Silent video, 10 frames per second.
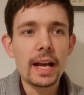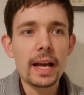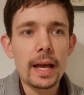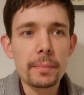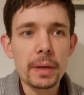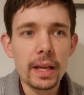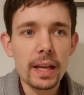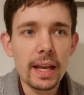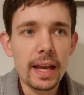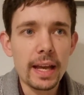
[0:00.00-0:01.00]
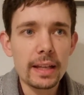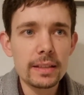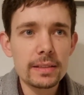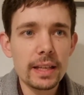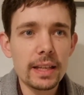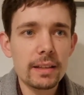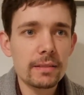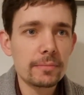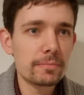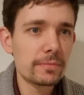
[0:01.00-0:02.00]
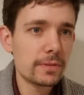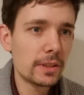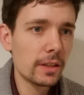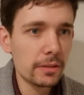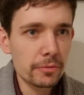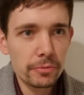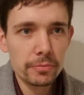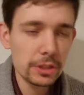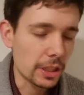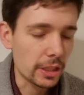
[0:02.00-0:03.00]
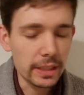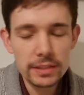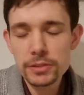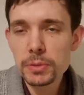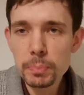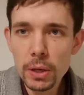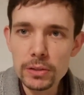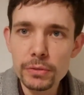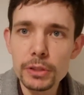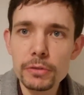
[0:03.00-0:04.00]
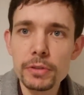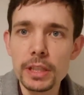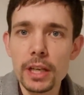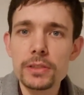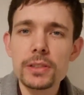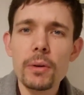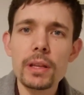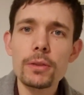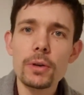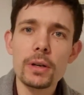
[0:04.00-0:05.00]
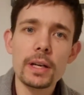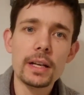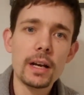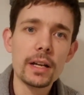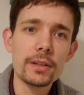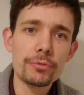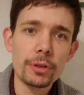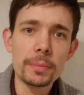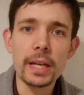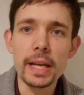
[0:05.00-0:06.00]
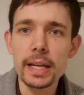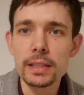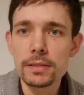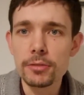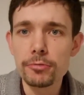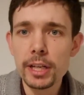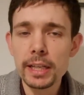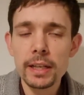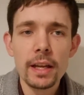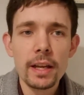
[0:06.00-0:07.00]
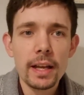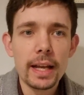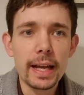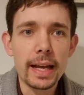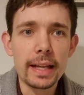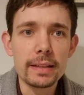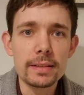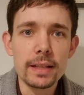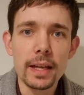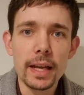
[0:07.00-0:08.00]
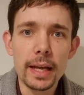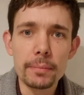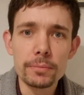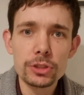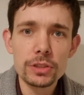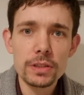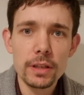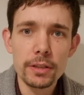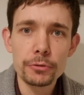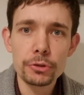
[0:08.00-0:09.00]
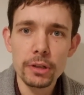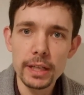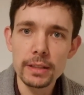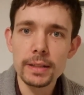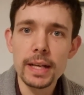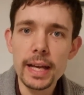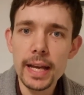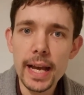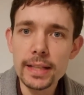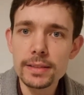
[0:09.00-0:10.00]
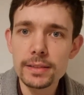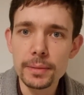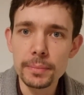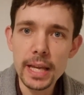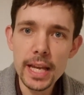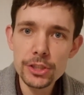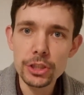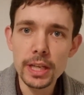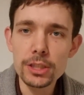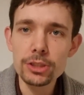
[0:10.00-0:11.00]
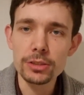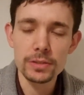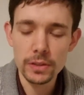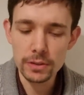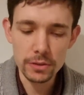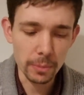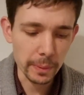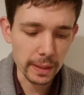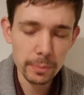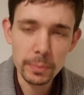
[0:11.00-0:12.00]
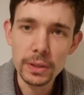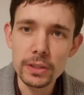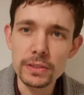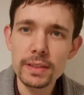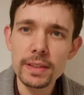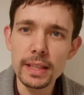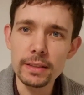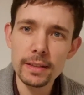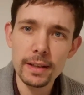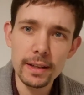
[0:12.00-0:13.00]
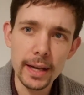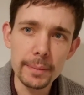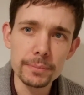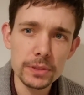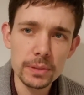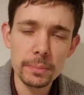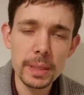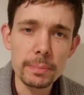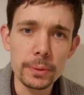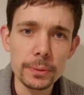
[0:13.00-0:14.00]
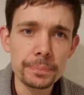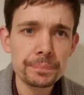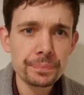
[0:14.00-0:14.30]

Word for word: Um, and it kind of, you know, it sparked a few videos. So I thought I'd throw my hat into the ring and uh, um, just kind of try and add some education to the topic because I think um, some people,